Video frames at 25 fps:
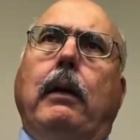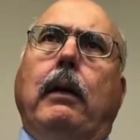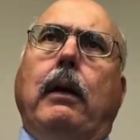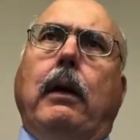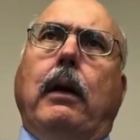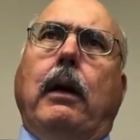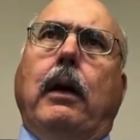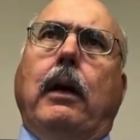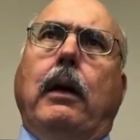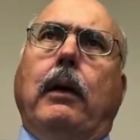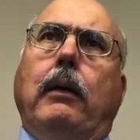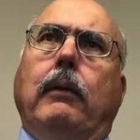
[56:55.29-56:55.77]

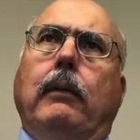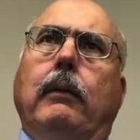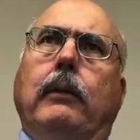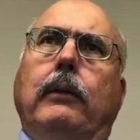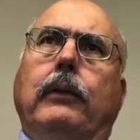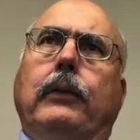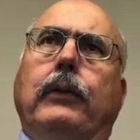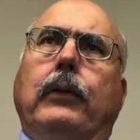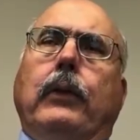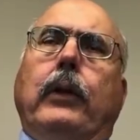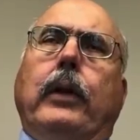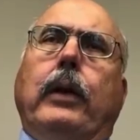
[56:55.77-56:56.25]
uh,
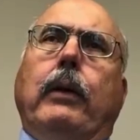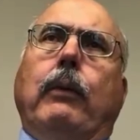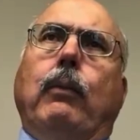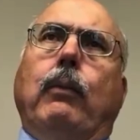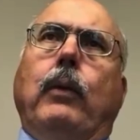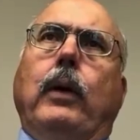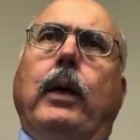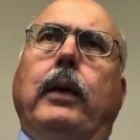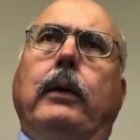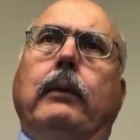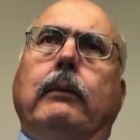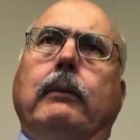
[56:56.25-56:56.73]
so that
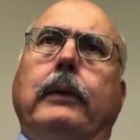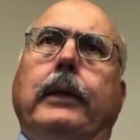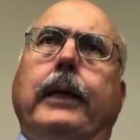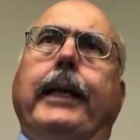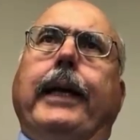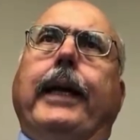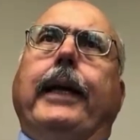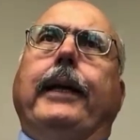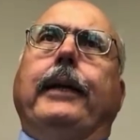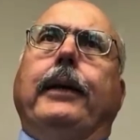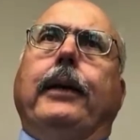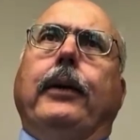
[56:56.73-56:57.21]
when the
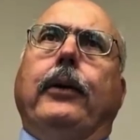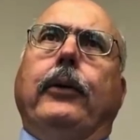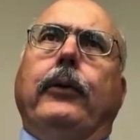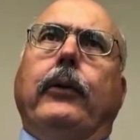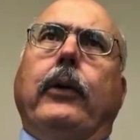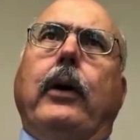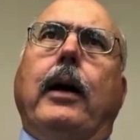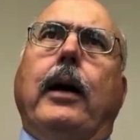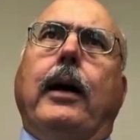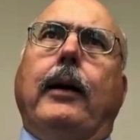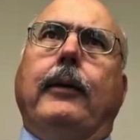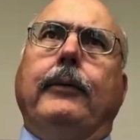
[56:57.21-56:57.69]
gun goes
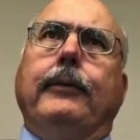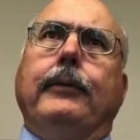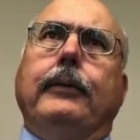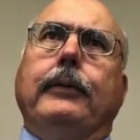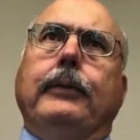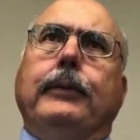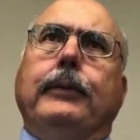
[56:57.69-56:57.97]
off,